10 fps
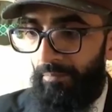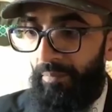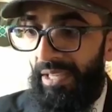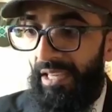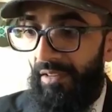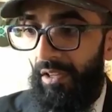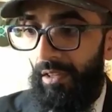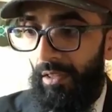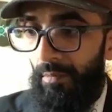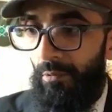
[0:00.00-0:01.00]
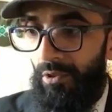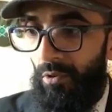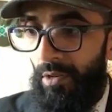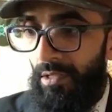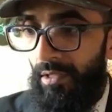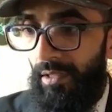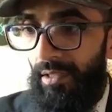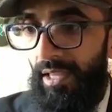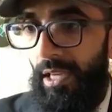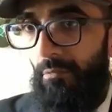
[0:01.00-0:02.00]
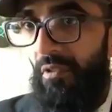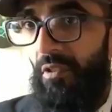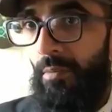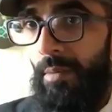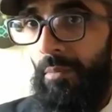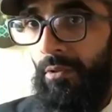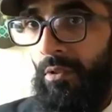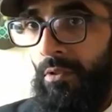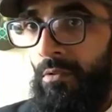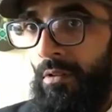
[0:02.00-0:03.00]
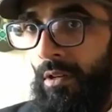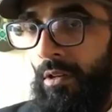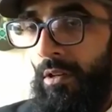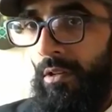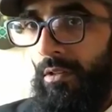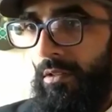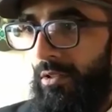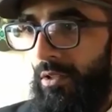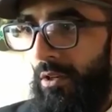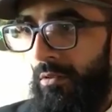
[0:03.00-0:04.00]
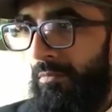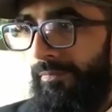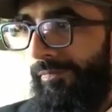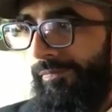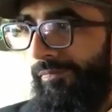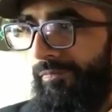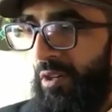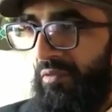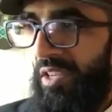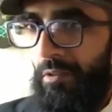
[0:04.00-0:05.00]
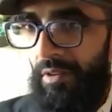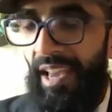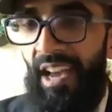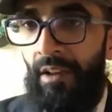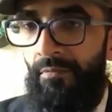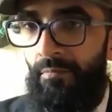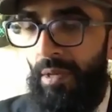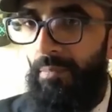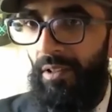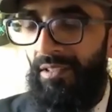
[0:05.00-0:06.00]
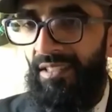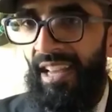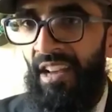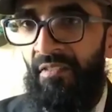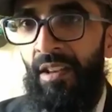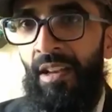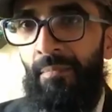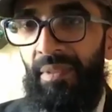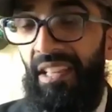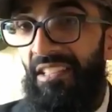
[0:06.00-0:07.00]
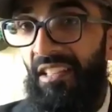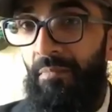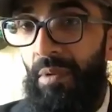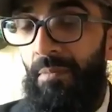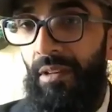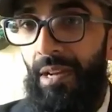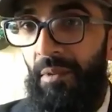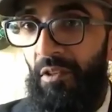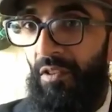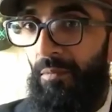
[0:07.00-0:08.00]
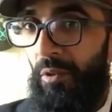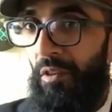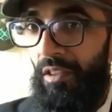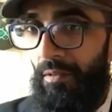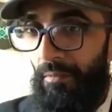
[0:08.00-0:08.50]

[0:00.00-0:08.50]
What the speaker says: be giving them a resource that they can refer people to. So, you know, if they don't have people on staff, but they still have people coming to them looking